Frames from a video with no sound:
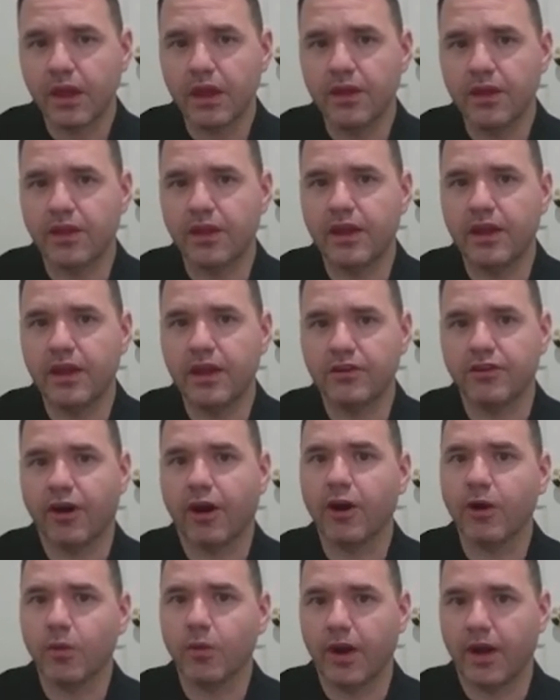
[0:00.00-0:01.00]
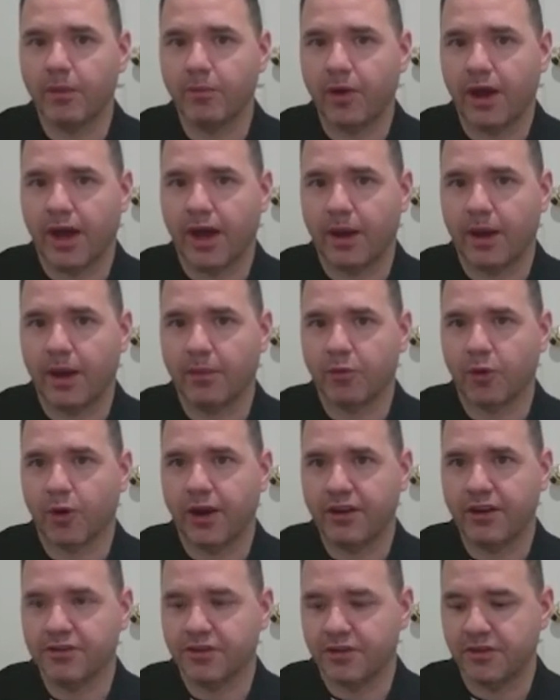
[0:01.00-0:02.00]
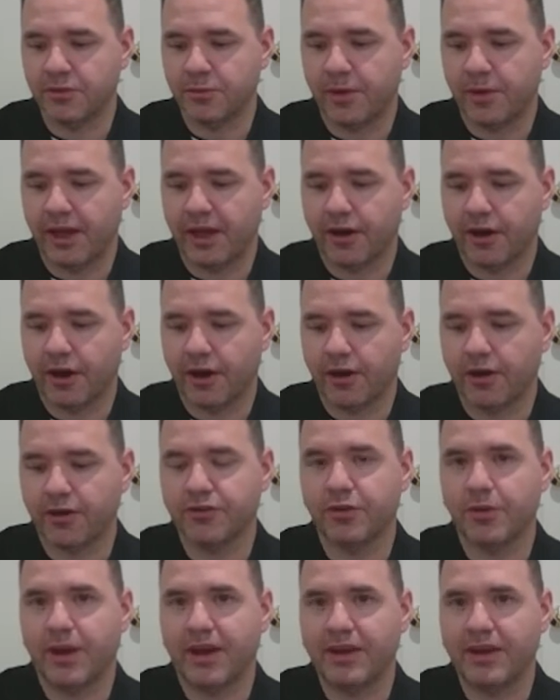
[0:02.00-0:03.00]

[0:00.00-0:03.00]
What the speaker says: the dark web operations make it harder to